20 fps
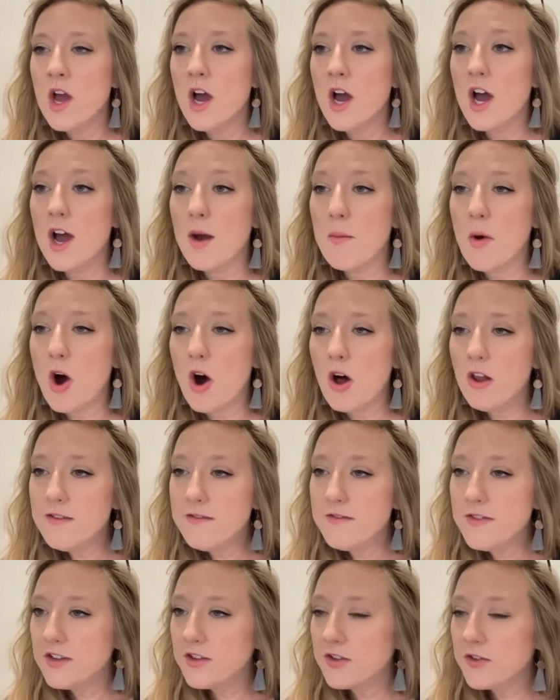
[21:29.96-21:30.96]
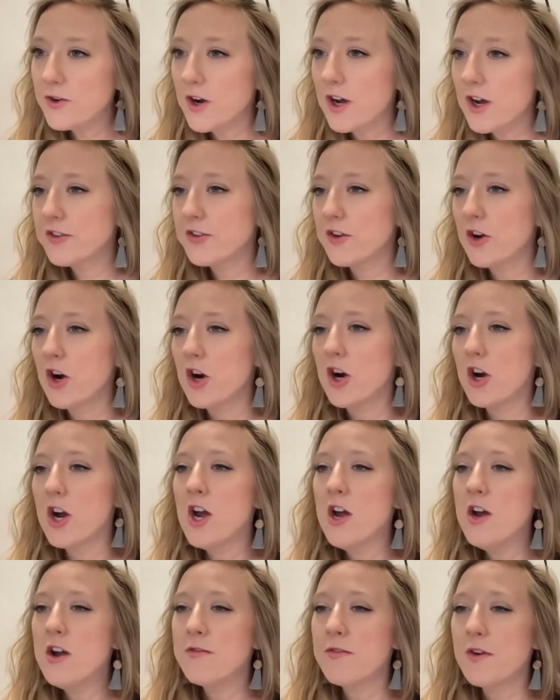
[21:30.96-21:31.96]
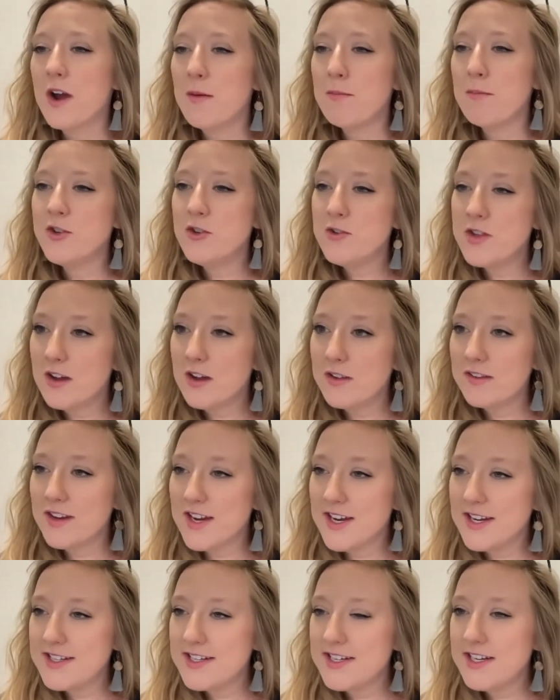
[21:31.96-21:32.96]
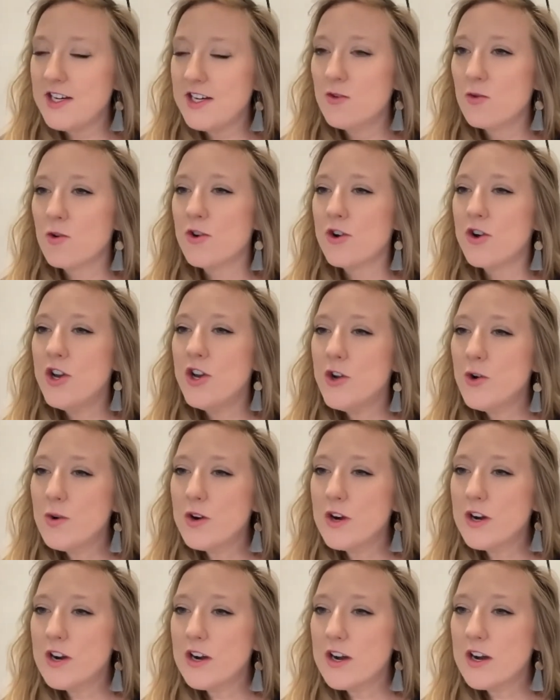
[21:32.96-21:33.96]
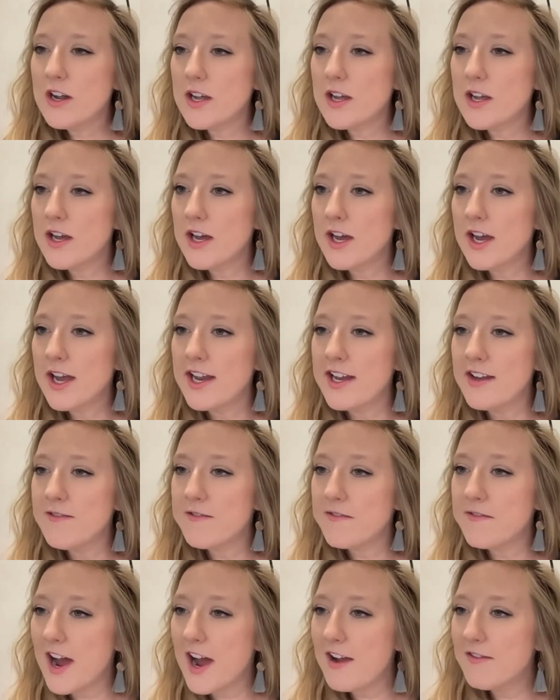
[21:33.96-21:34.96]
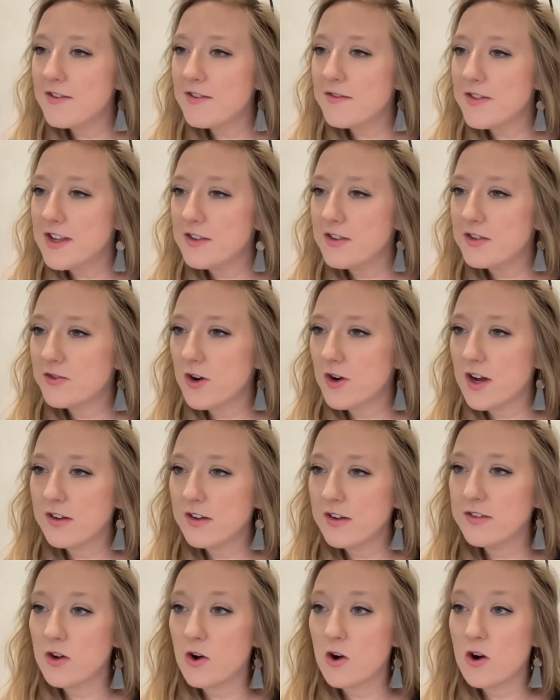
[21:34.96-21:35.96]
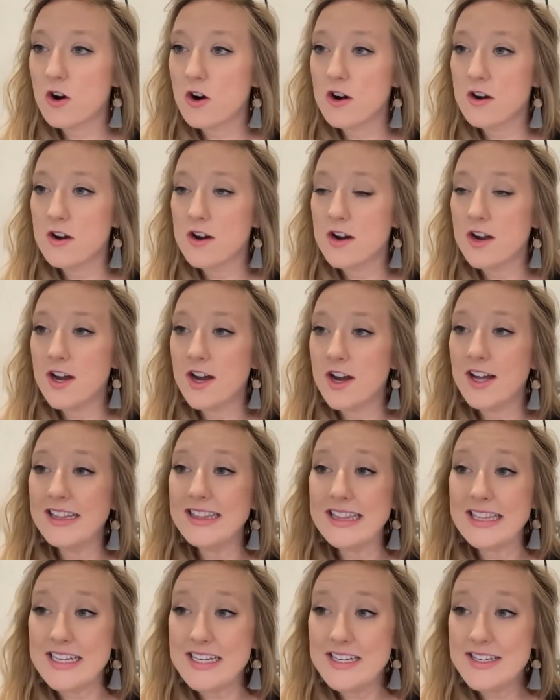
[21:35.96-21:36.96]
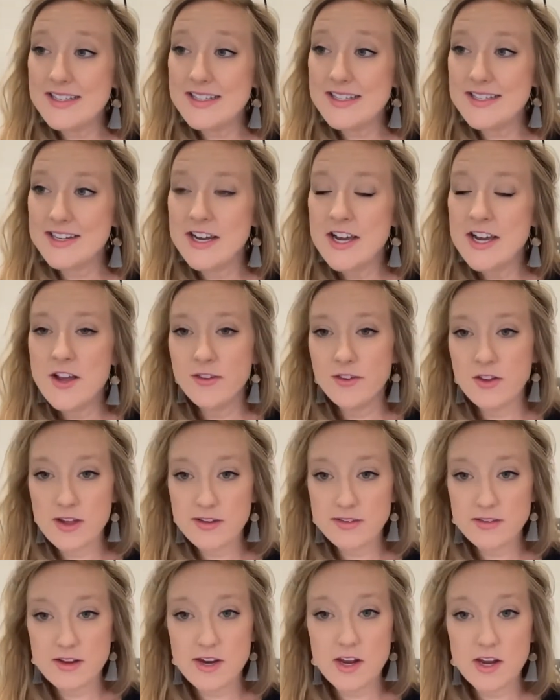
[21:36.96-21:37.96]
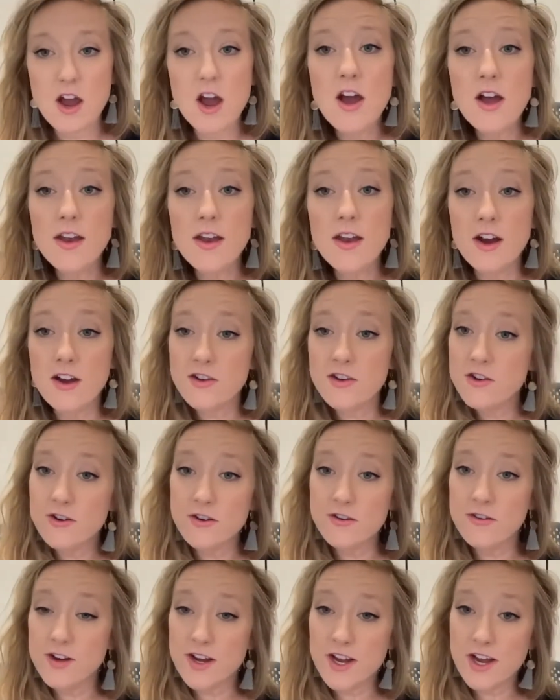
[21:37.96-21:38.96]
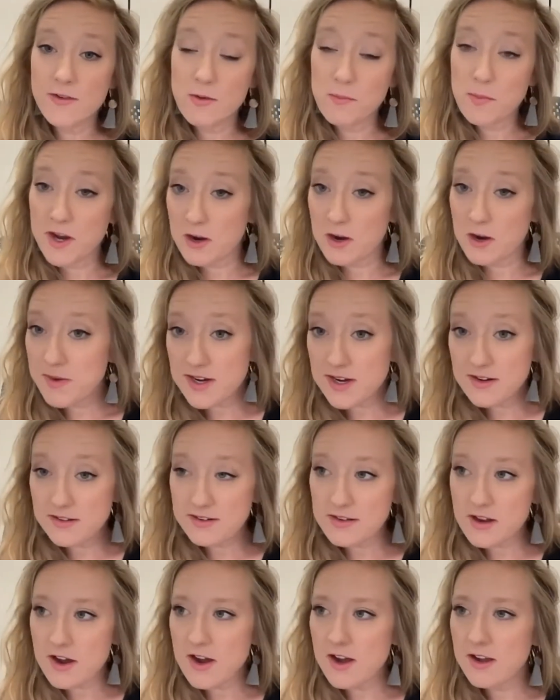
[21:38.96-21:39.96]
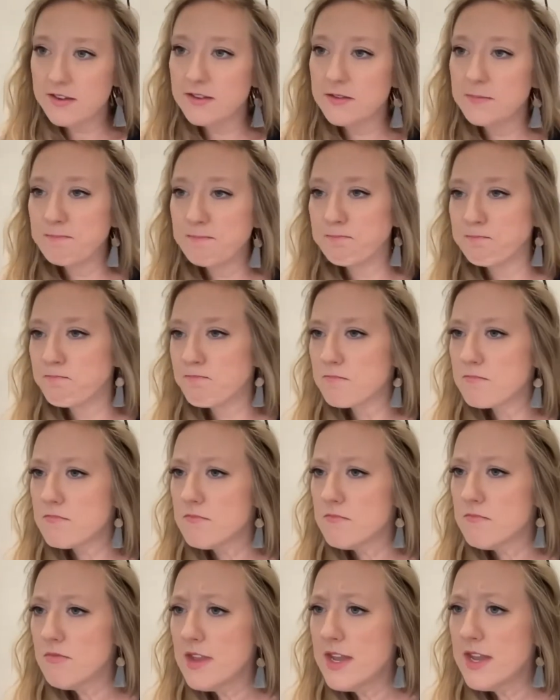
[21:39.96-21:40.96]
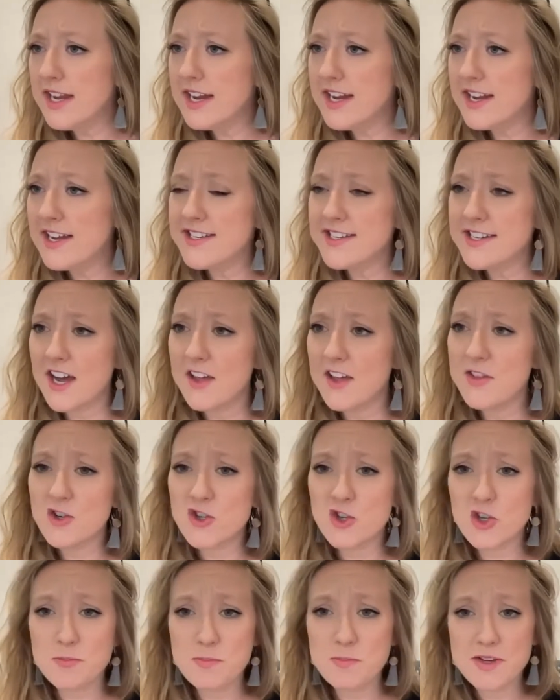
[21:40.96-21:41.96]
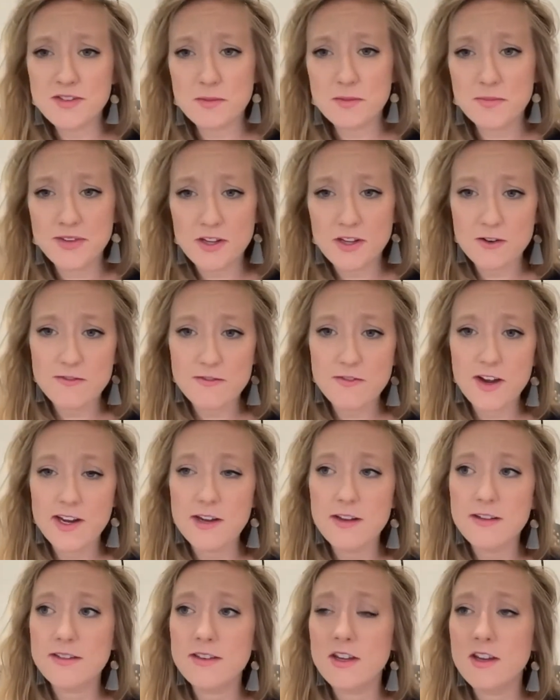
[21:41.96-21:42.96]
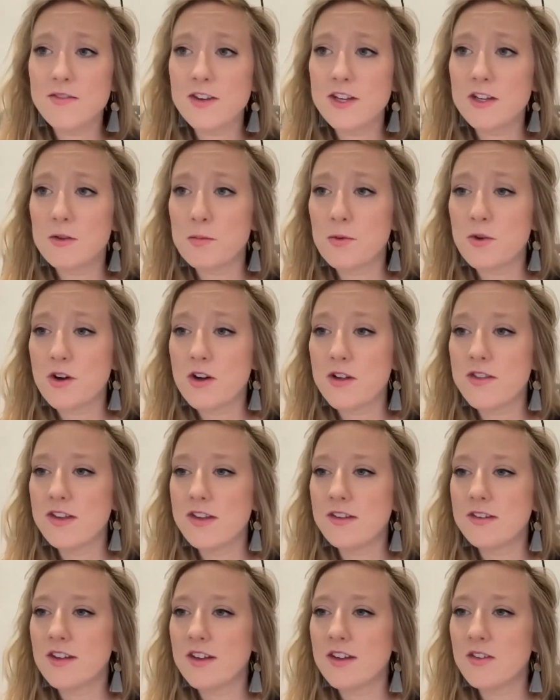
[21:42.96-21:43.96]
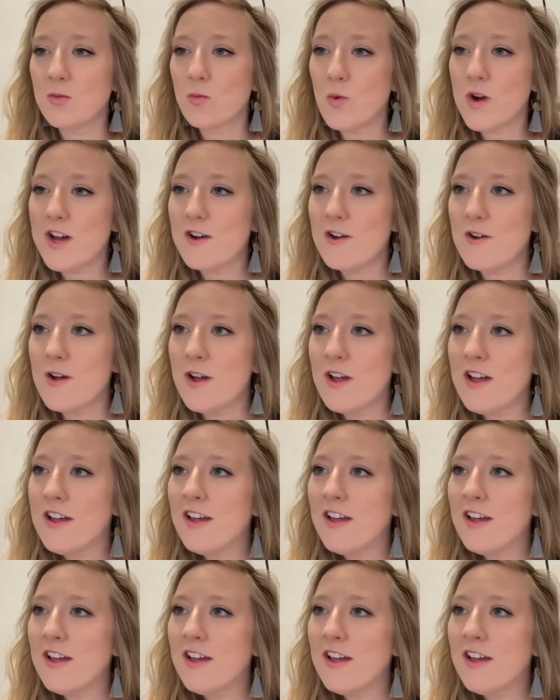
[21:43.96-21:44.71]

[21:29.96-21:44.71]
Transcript: Um, all of these trucks are from 2018 or newer, and five of these trucks are uh, leased. So that's going to cut on your uh, repair and maintenance costs. And uh, there should be some seller financing available on this as well.